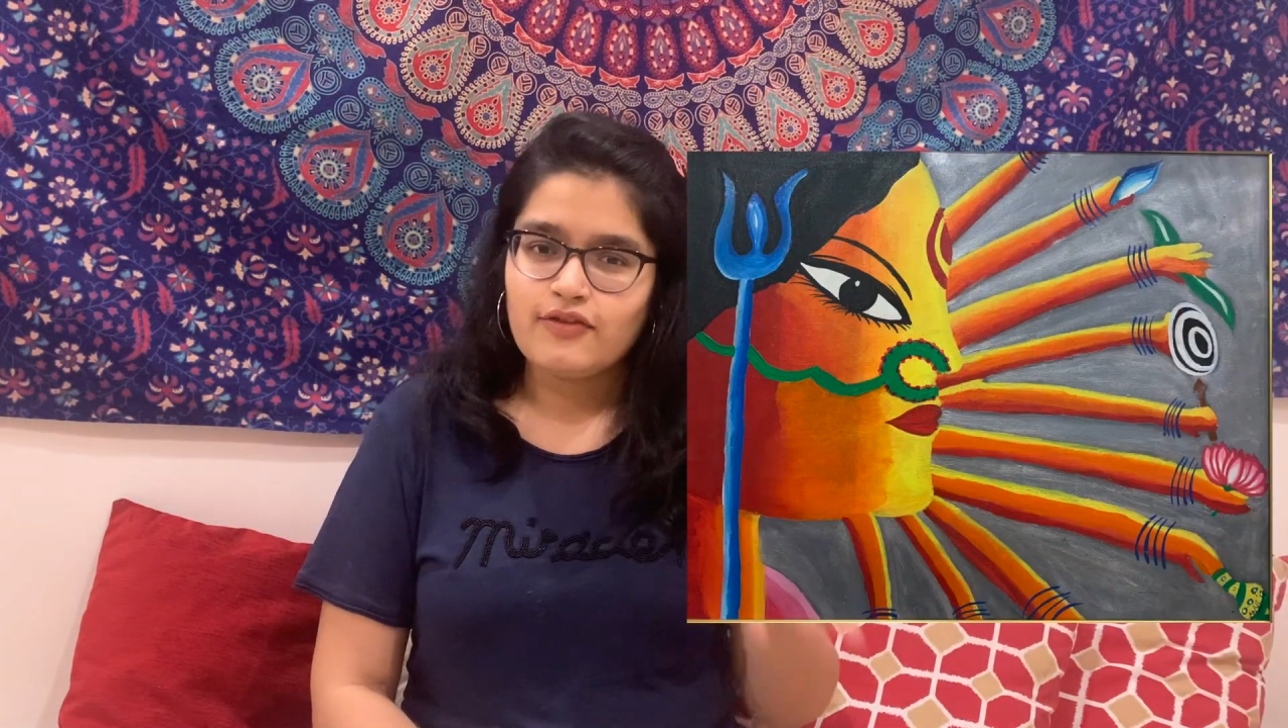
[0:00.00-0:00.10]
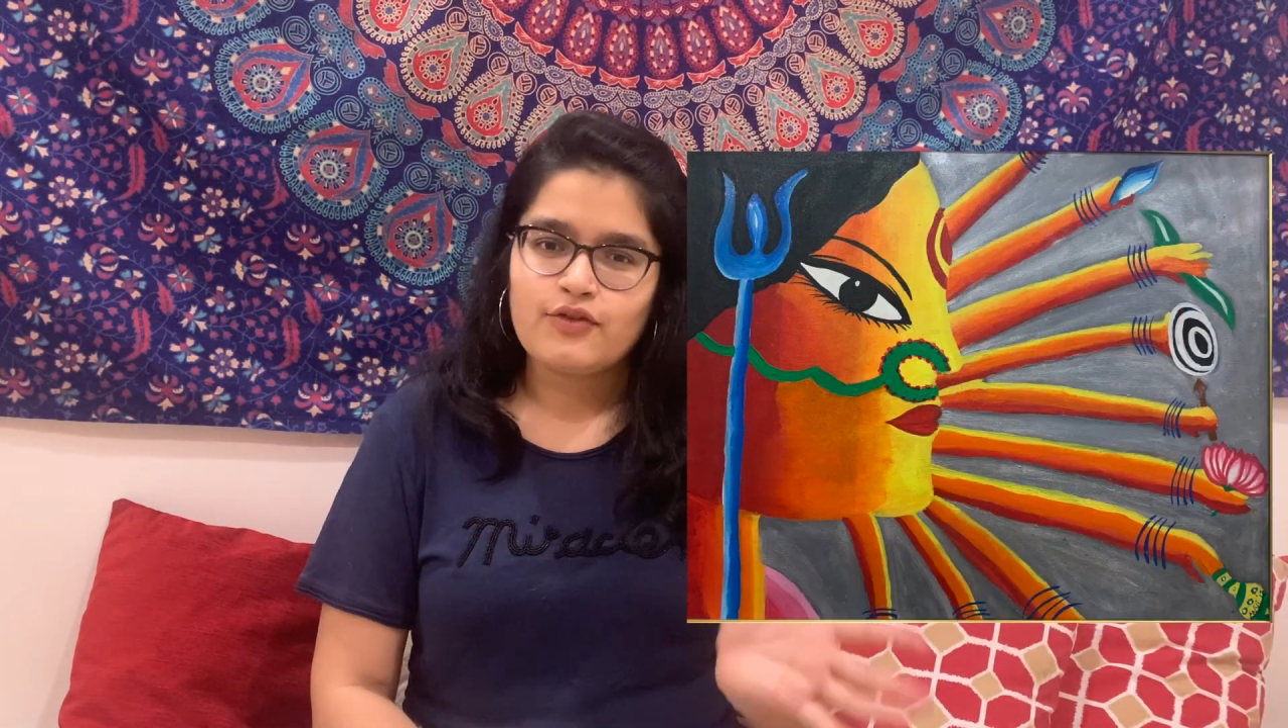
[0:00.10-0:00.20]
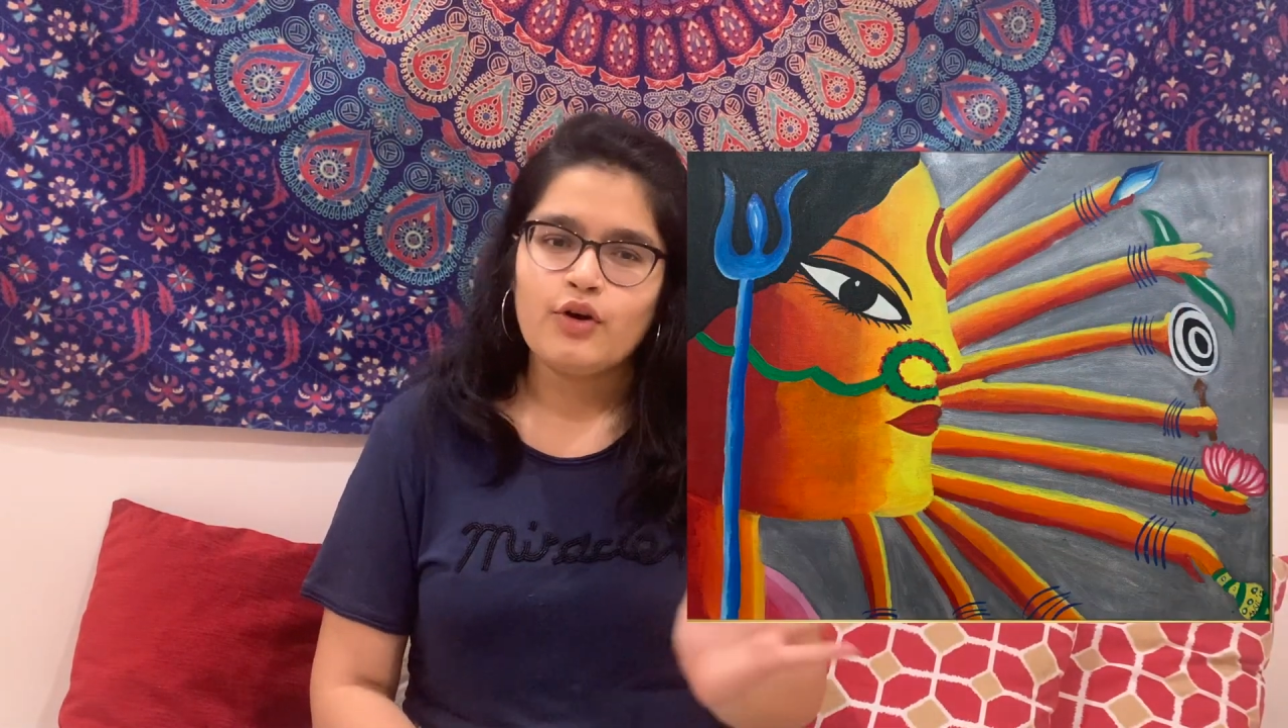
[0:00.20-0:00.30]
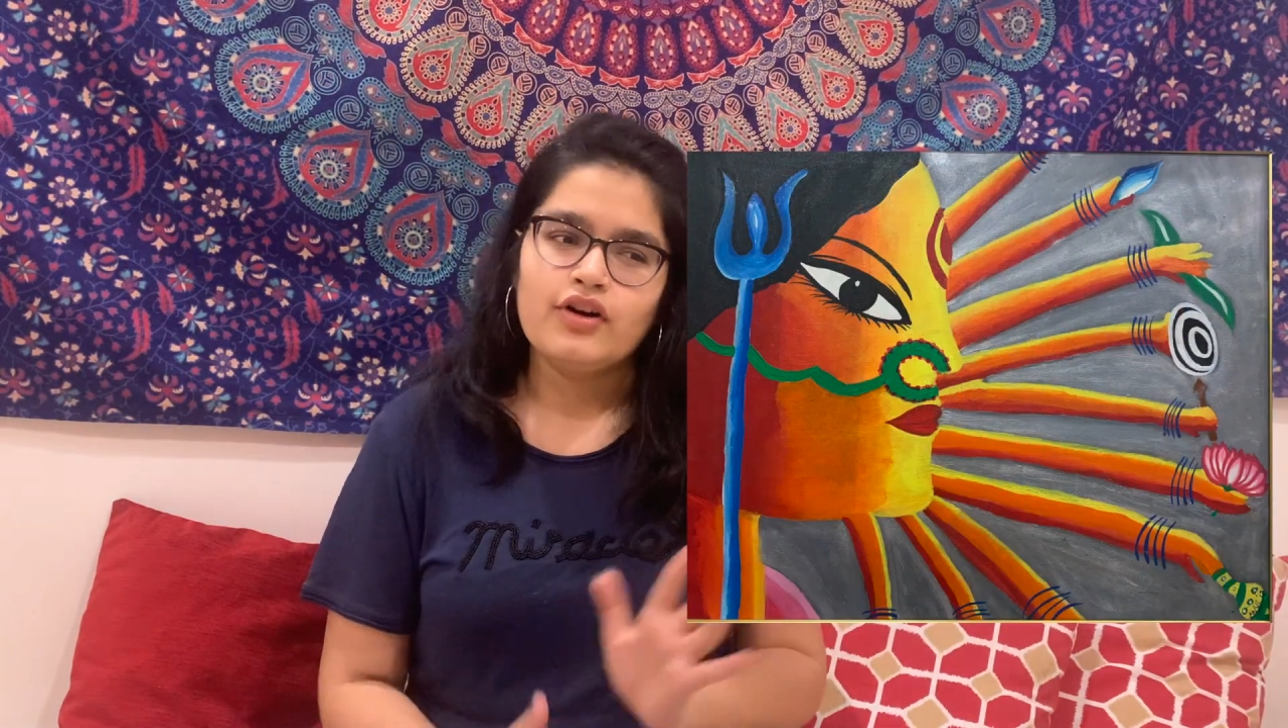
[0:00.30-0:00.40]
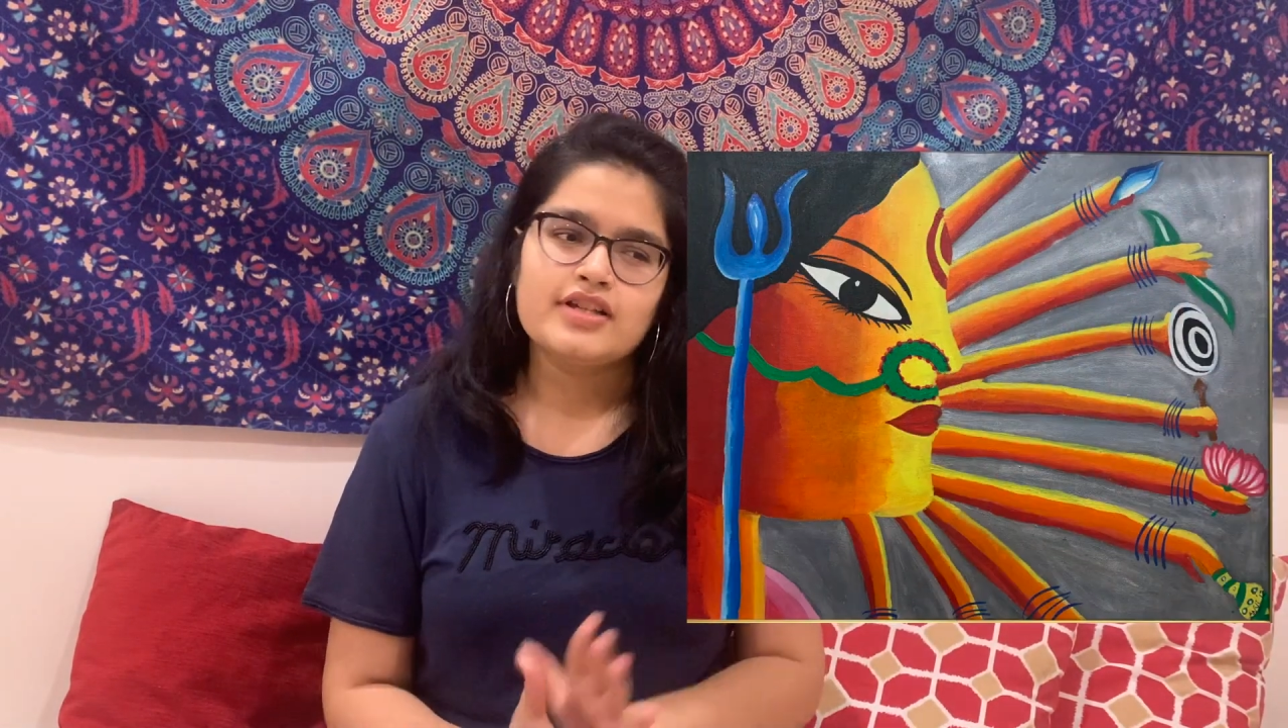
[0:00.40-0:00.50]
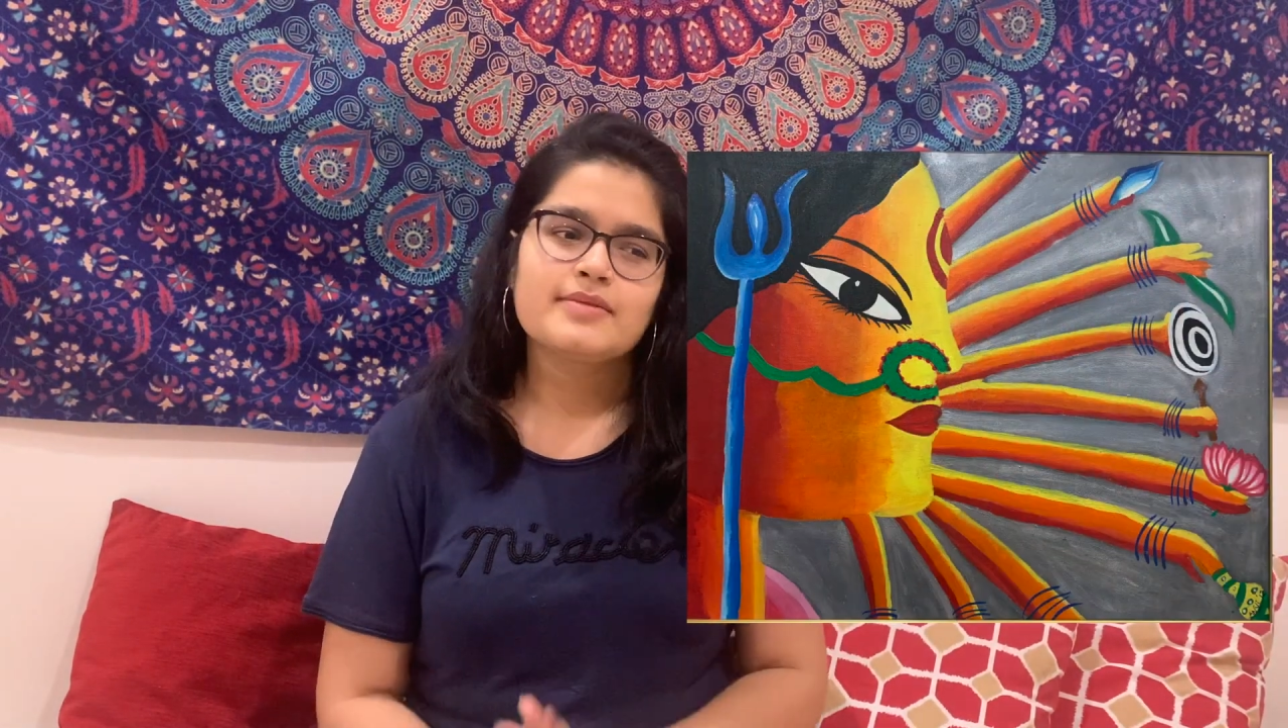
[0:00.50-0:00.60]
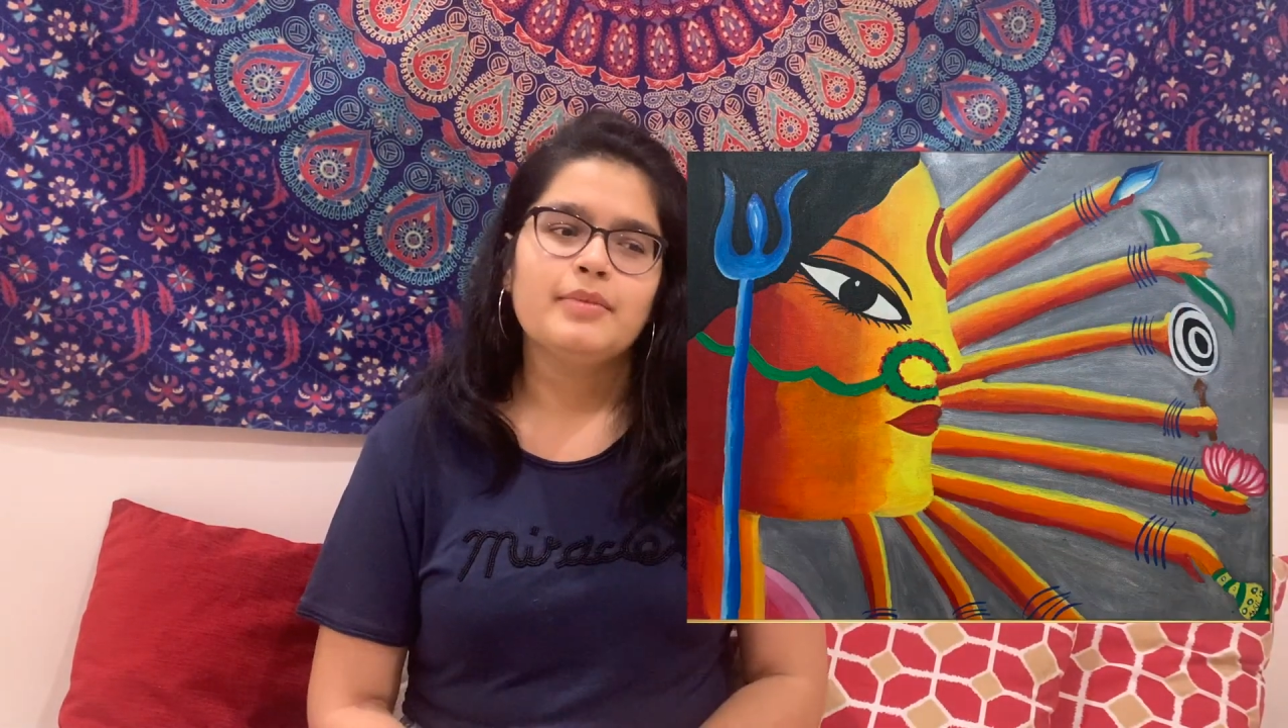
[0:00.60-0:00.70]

of course,